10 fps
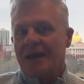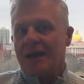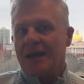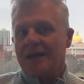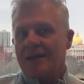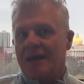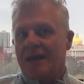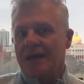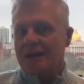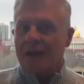And
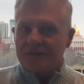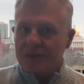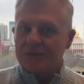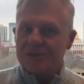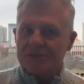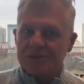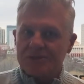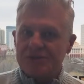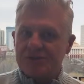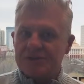at a lot of other
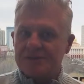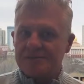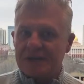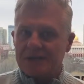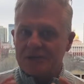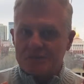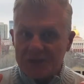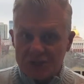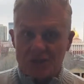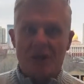institutions, because they're
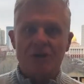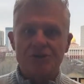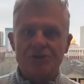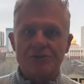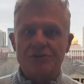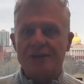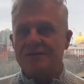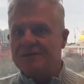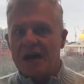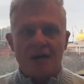much larger, they
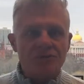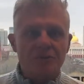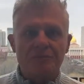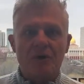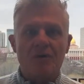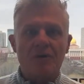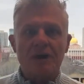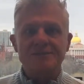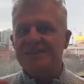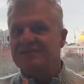have doctoral
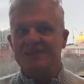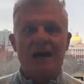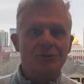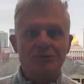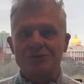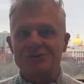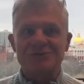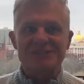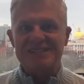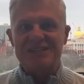programs, they have doctoral
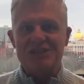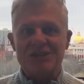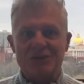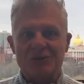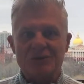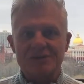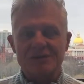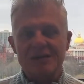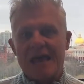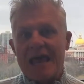students teaching the
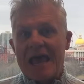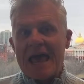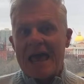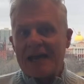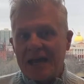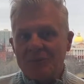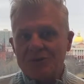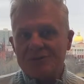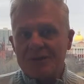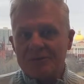courses, at
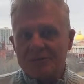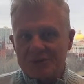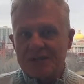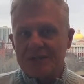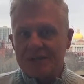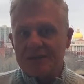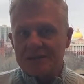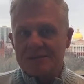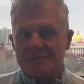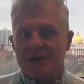Emerson, particularly in
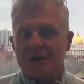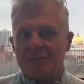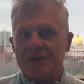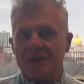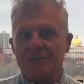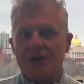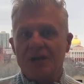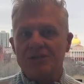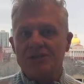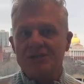this department in
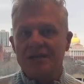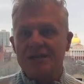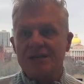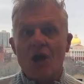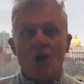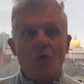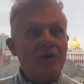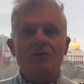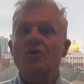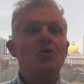communication studies,
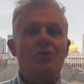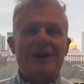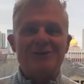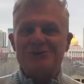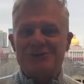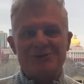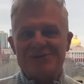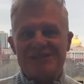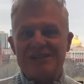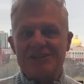we have no graduate
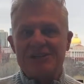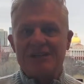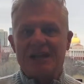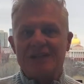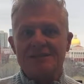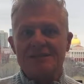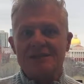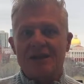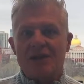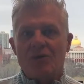students teaching
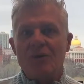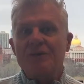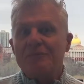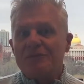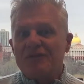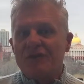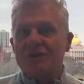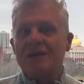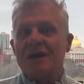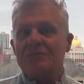classes. We have
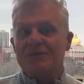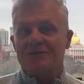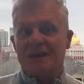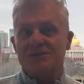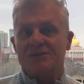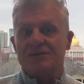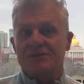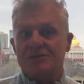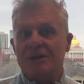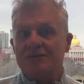full-time
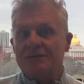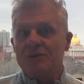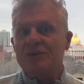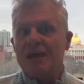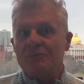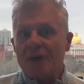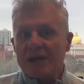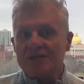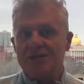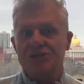professors, we have full-time
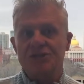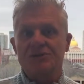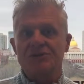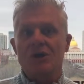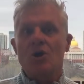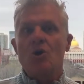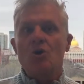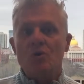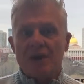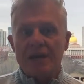practitioners
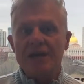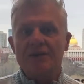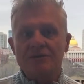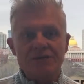who are here